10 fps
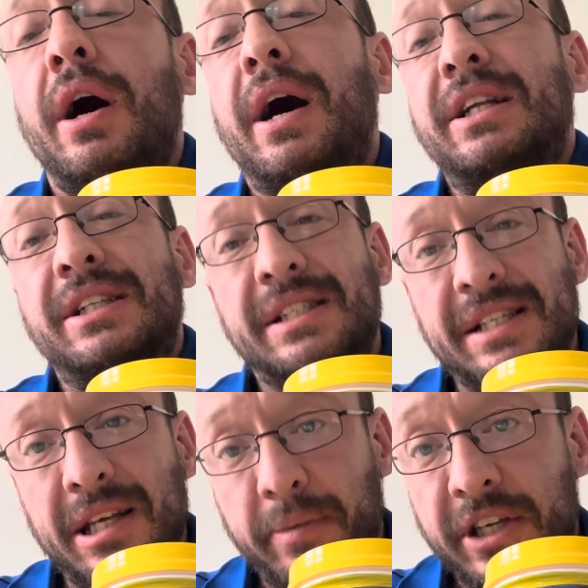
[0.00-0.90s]
and your
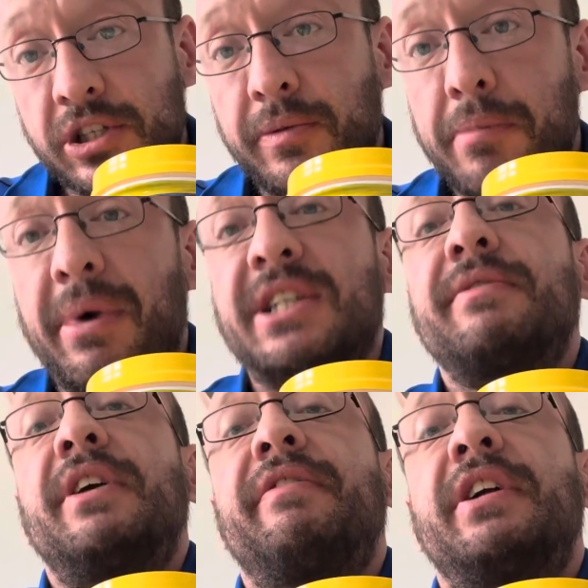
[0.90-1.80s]
sleep is going to be
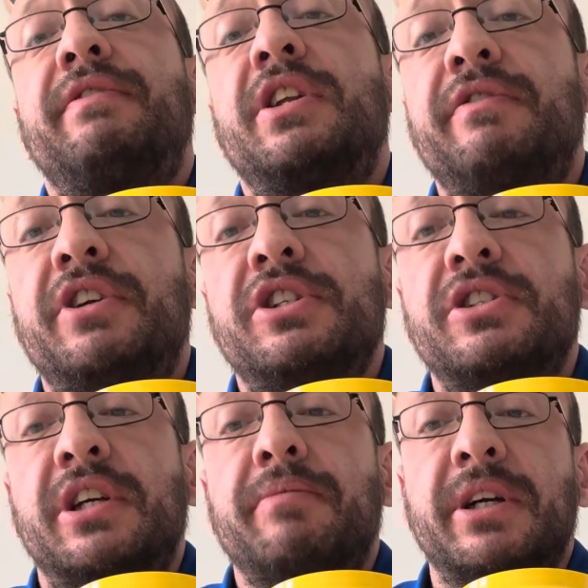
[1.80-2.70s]
massively affected if you're deficient in
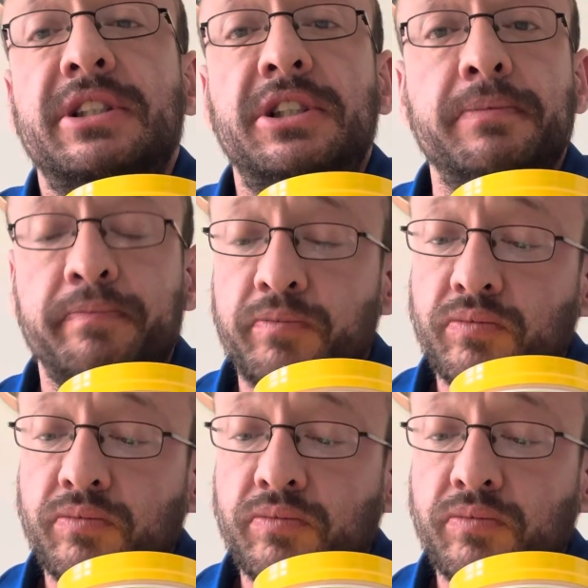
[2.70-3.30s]
zinc and magnesium.